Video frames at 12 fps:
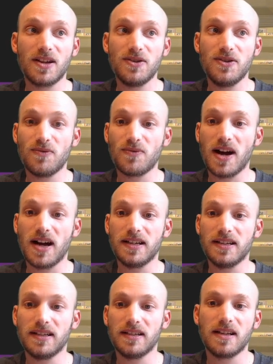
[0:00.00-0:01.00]
you
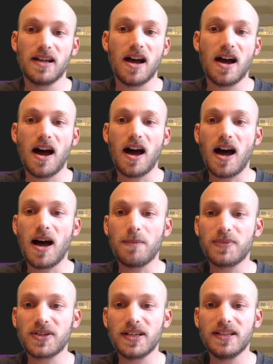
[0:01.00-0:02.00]
run
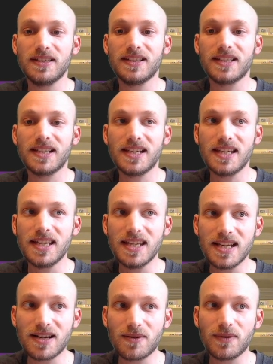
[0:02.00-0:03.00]
options
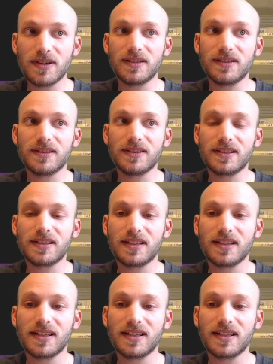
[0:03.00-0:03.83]
equals